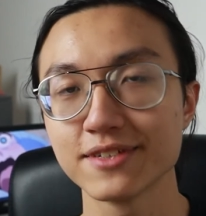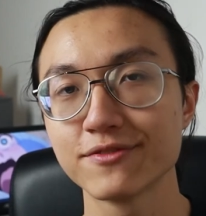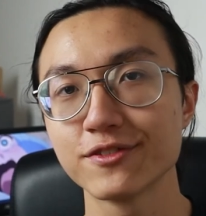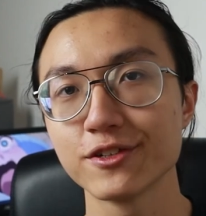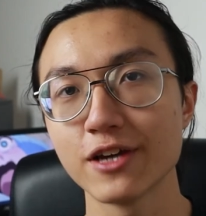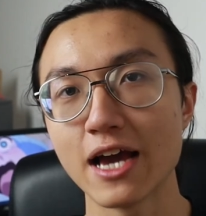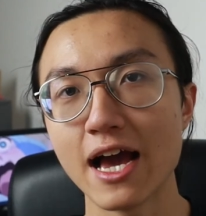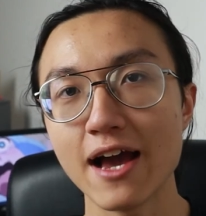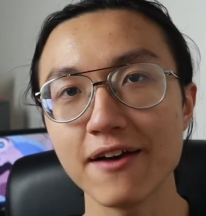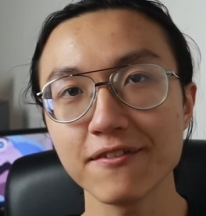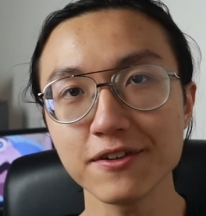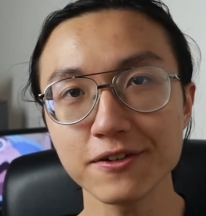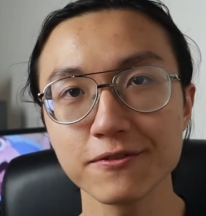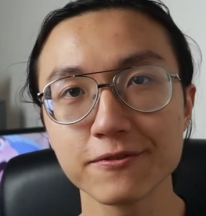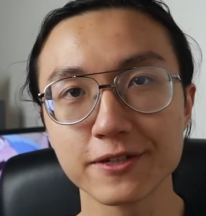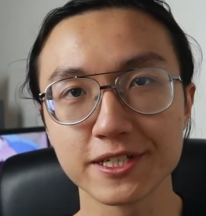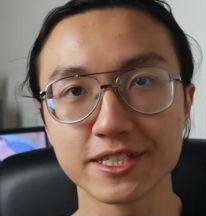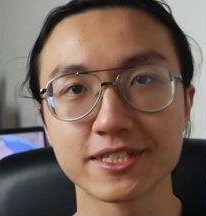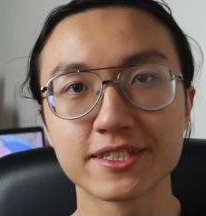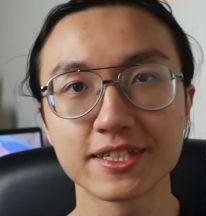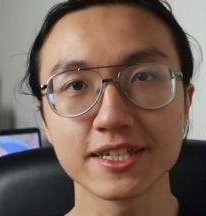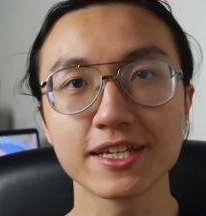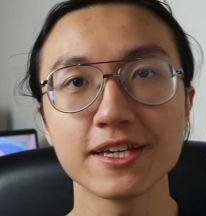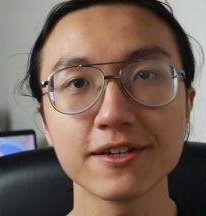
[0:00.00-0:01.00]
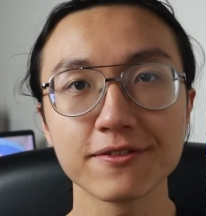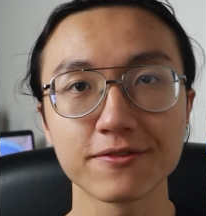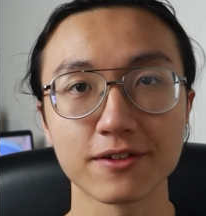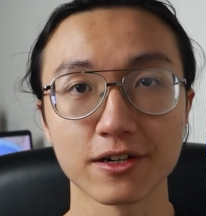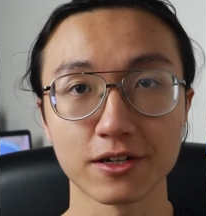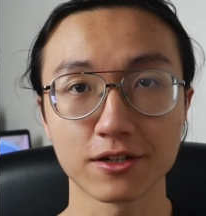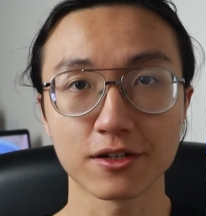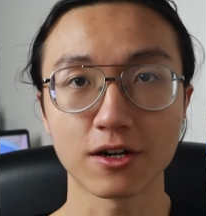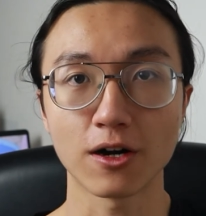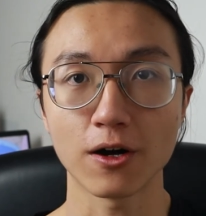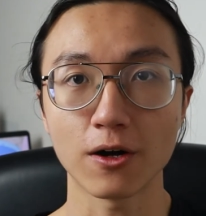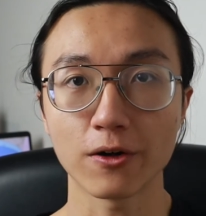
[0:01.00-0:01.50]
if you ever receive a
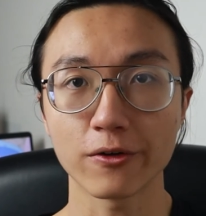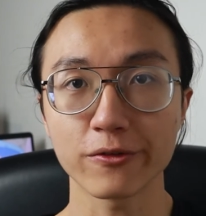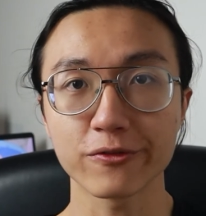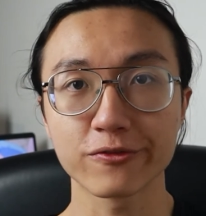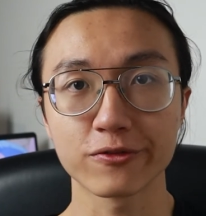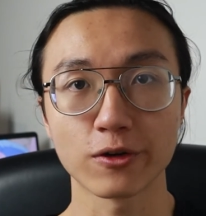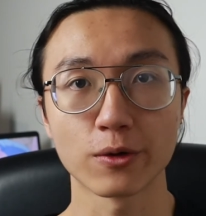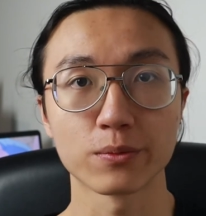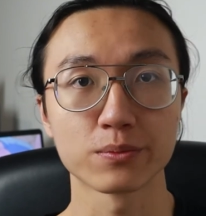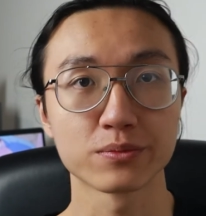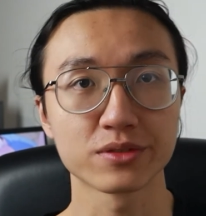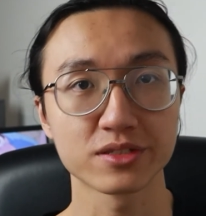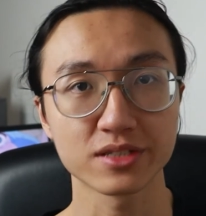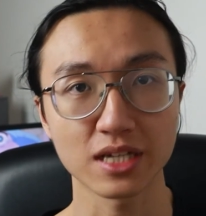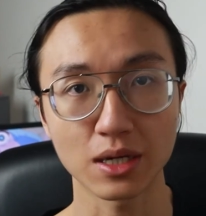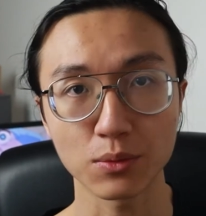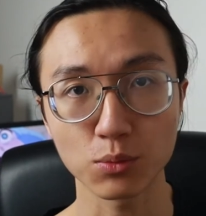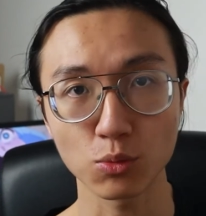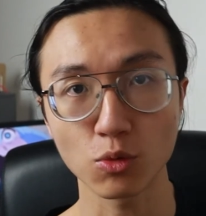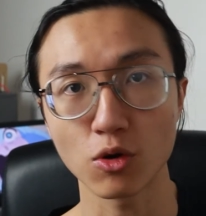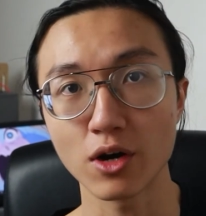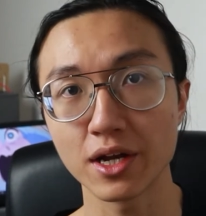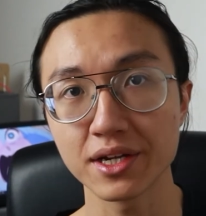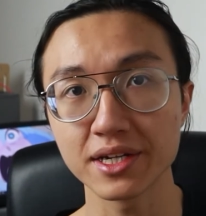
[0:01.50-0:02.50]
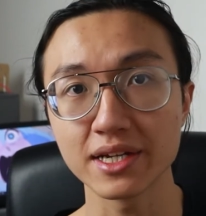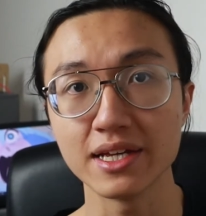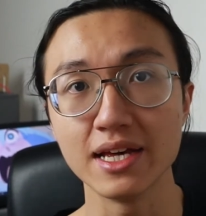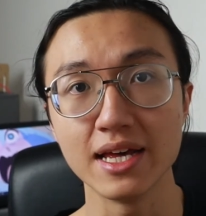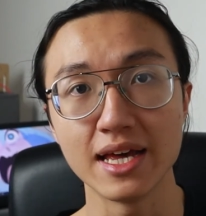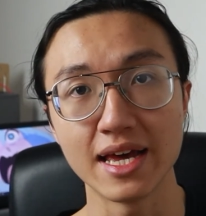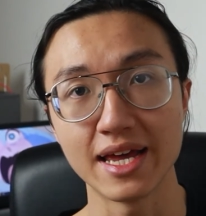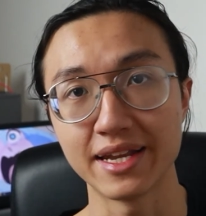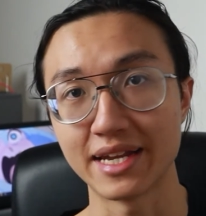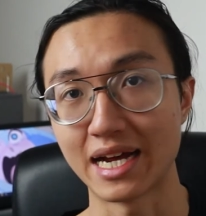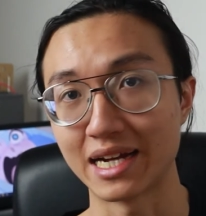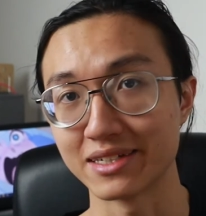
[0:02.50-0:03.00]
call from someone,
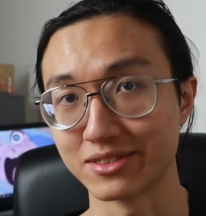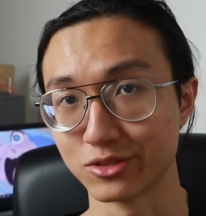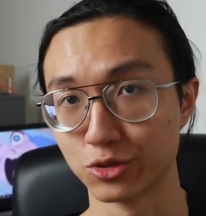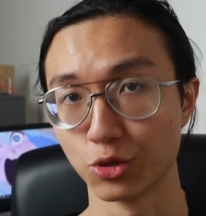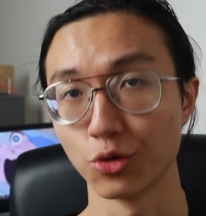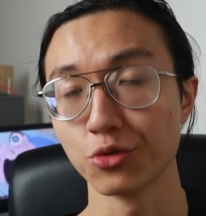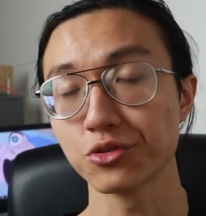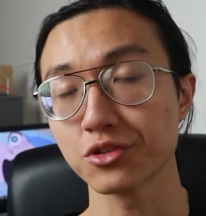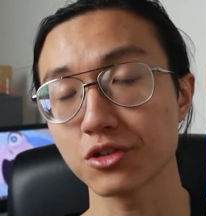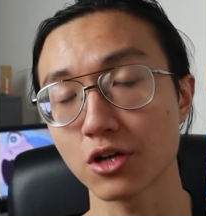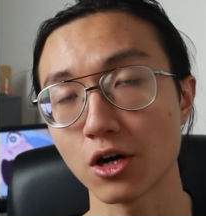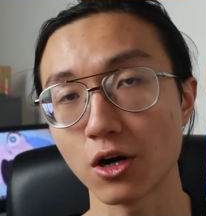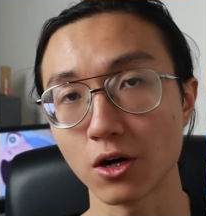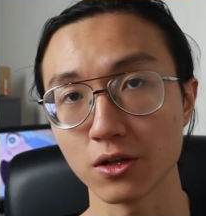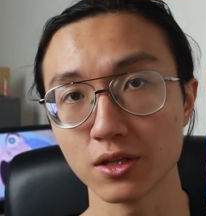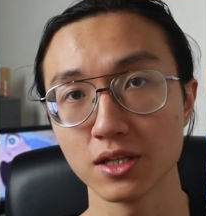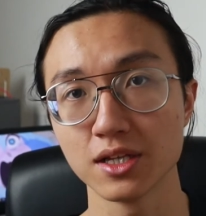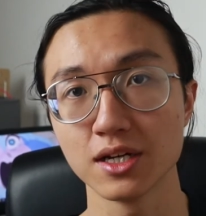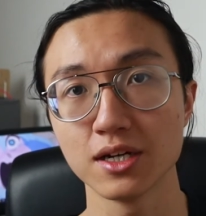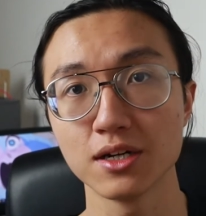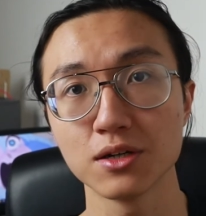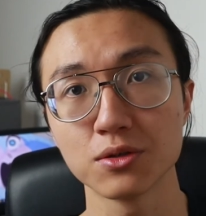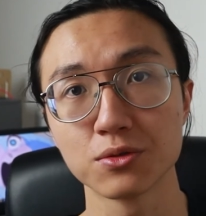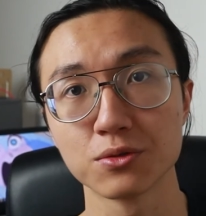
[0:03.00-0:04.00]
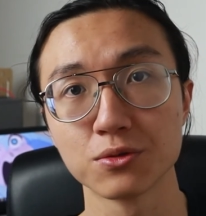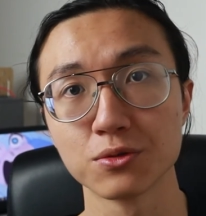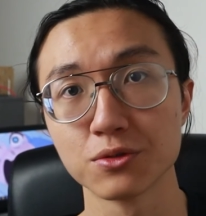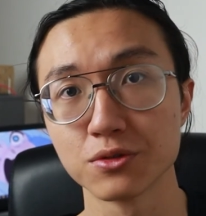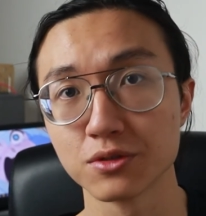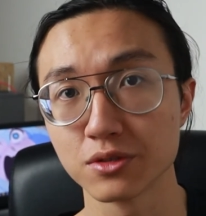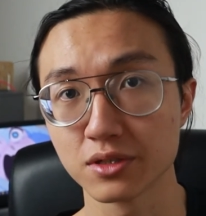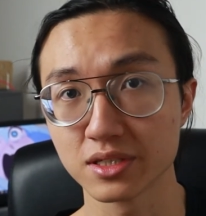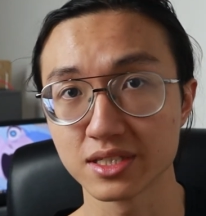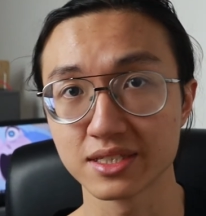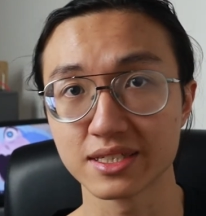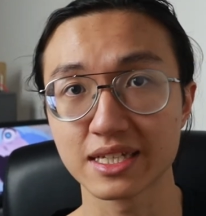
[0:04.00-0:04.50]
an unknown caller
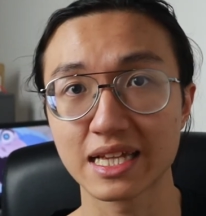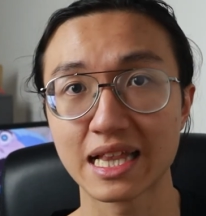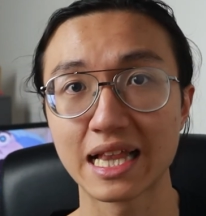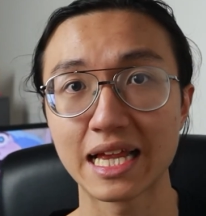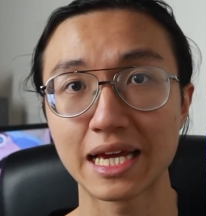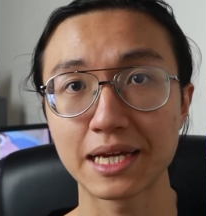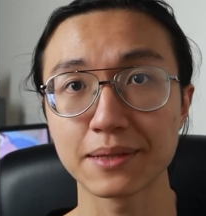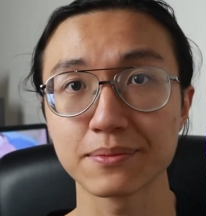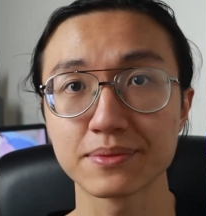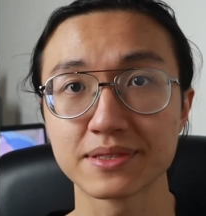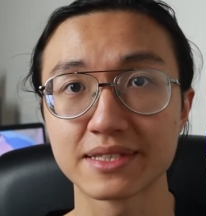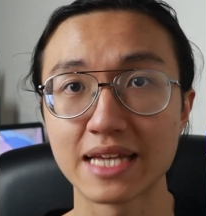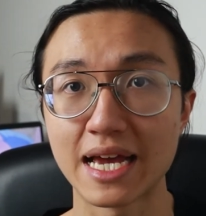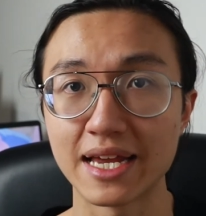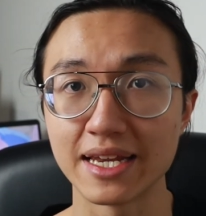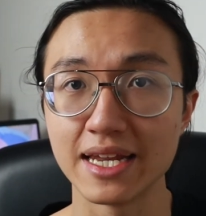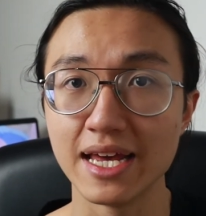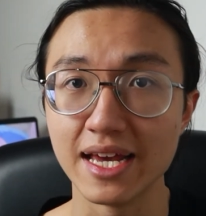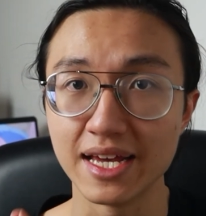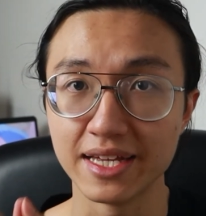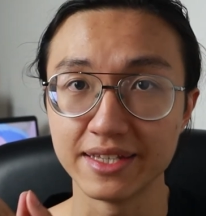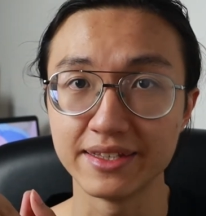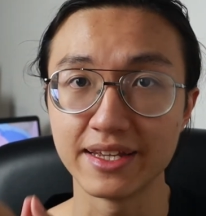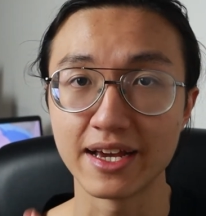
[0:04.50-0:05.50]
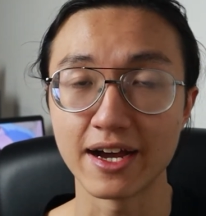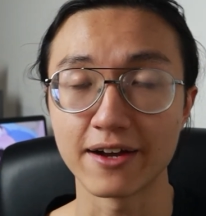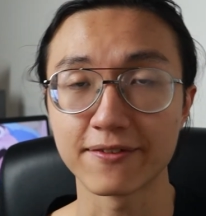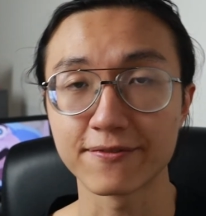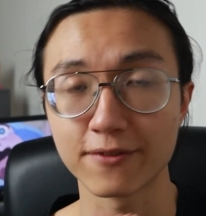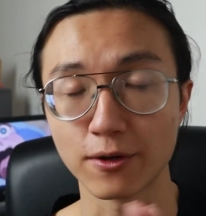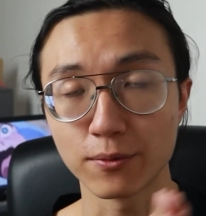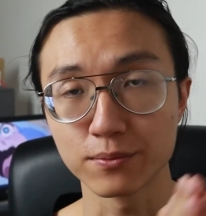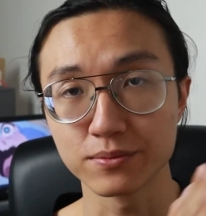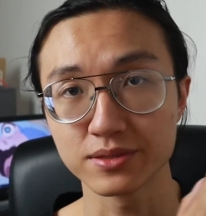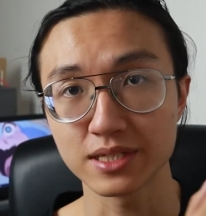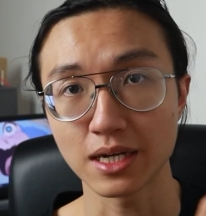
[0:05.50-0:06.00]
who claims that they are
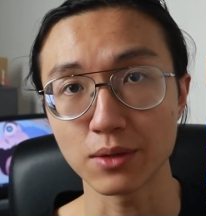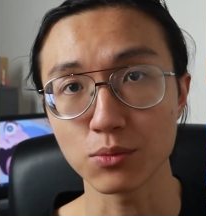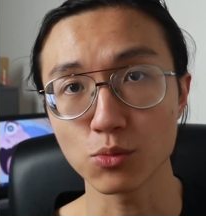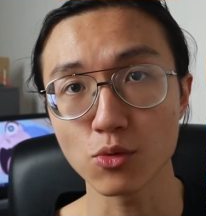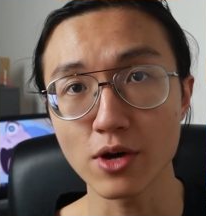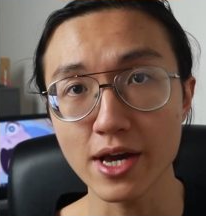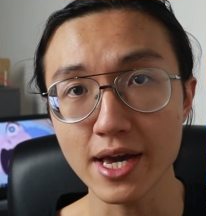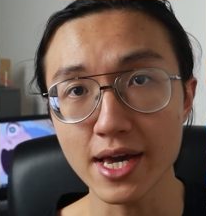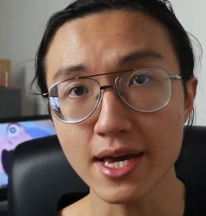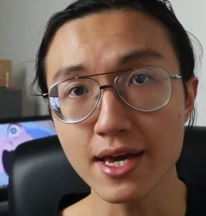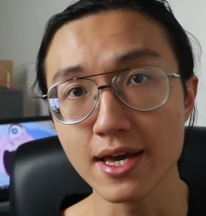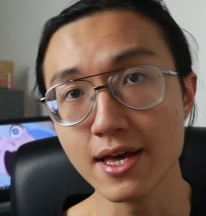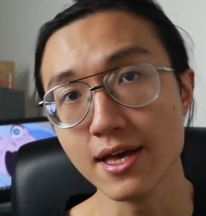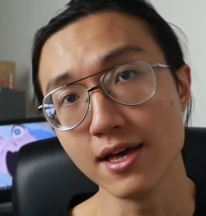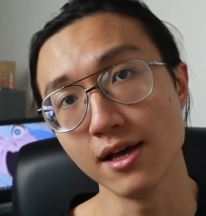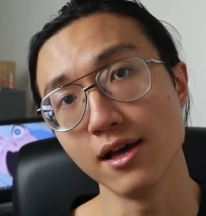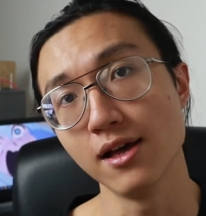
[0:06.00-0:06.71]
from somewhere,